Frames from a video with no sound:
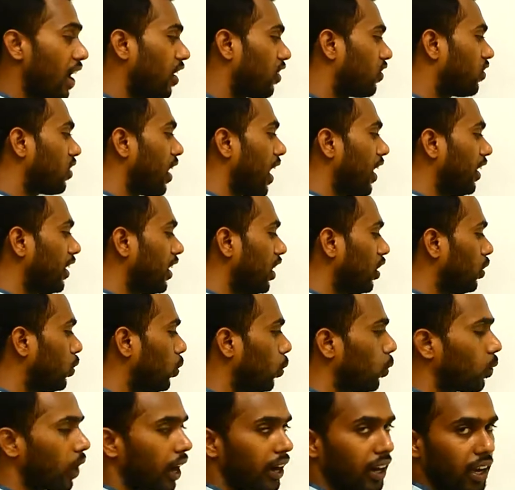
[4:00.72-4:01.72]
excited
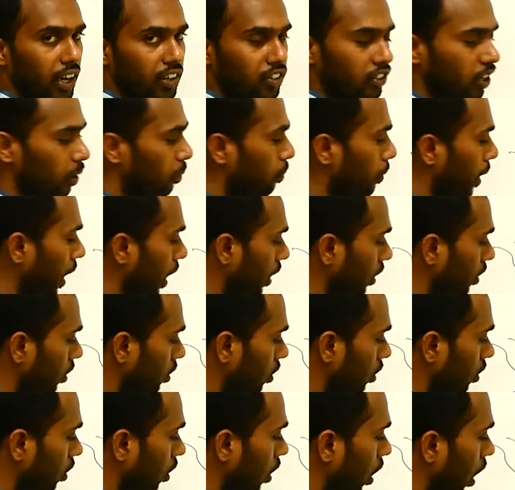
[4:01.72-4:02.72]
to conduction
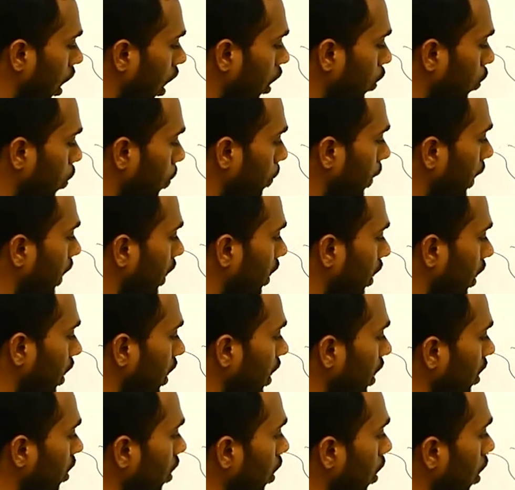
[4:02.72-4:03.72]
band,
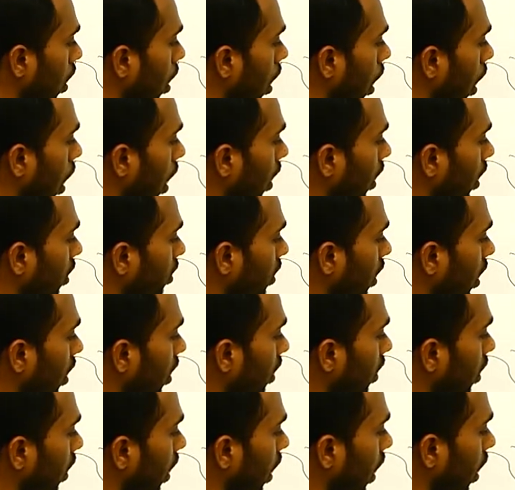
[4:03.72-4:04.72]
automatically
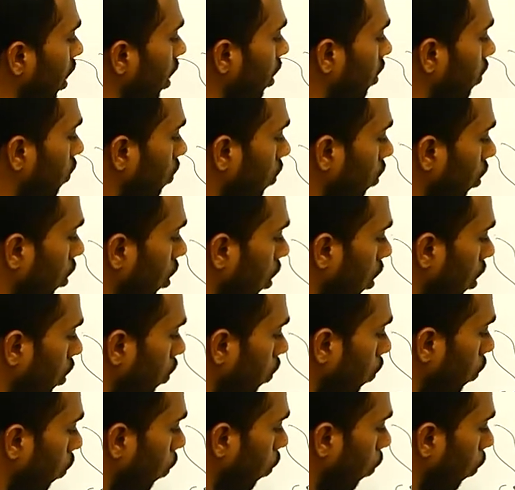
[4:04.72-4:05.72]
another
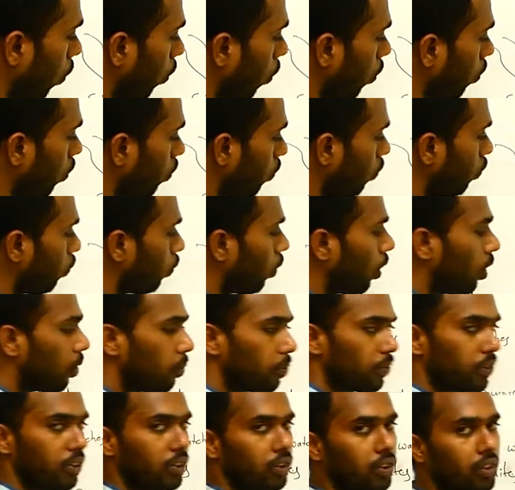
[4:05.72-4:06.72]
electron hole
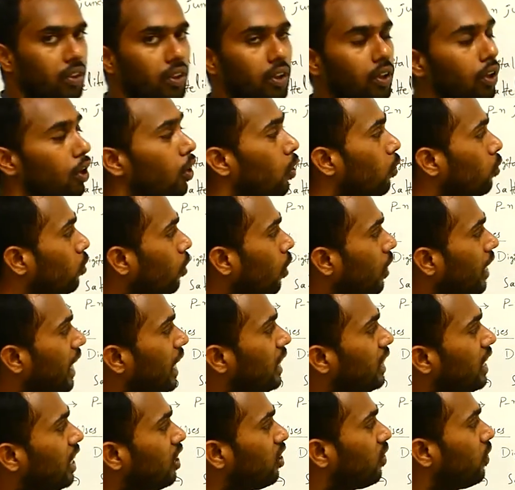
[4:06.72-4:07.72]
forms. So
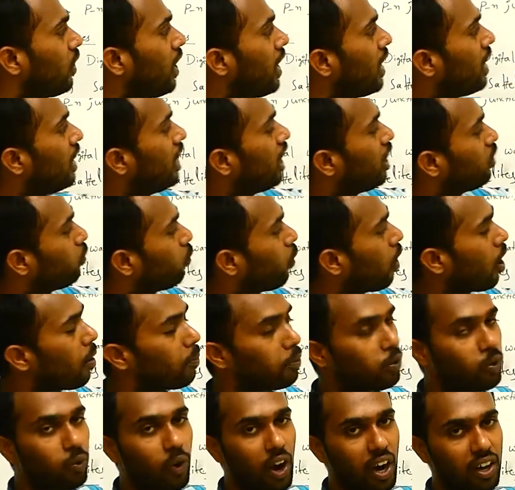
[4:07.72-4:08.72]
in this way it
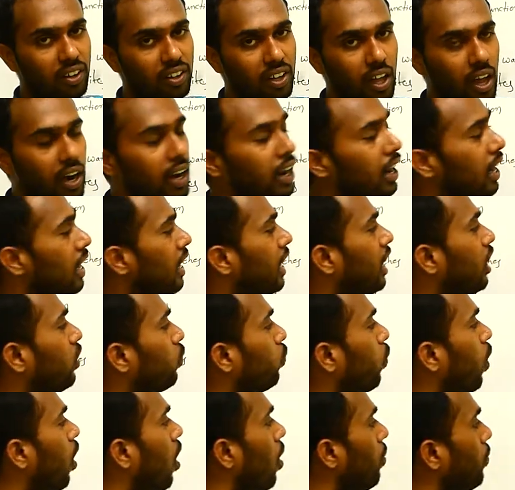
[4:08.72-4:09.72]
forms what, sir? It
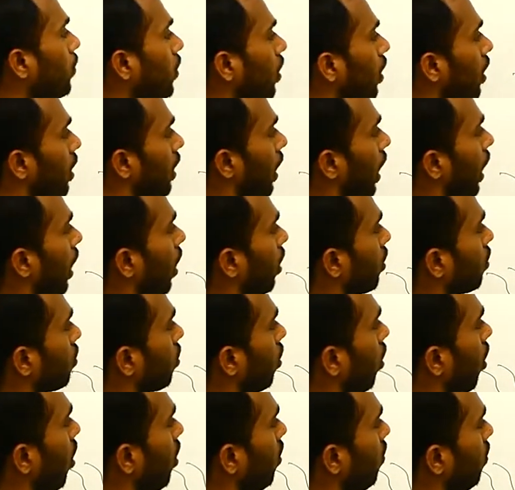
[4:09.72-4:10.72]
forms
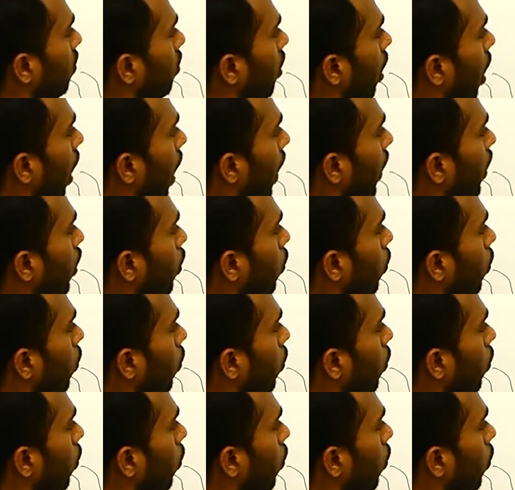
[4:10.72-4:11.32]
electrons and